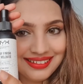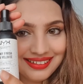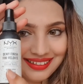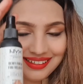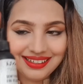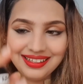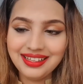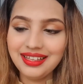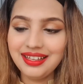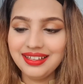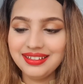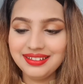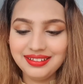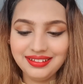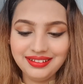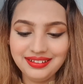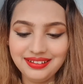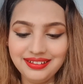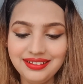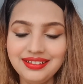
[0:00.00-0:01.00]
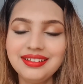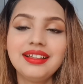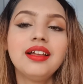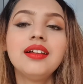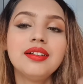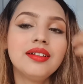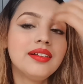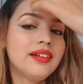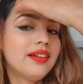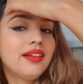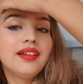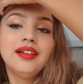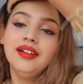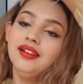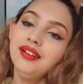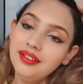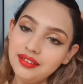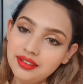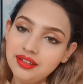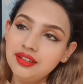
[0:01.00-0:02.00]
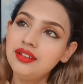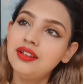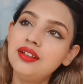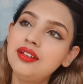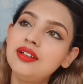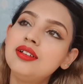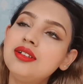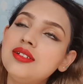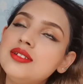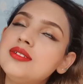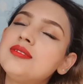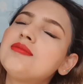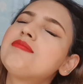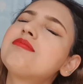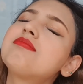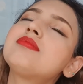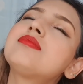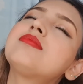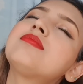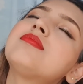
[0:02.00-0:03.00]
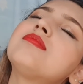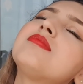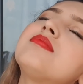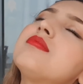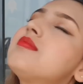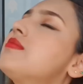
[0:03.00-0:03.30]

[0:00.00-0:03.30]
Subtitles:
done. I'll be using NYX setting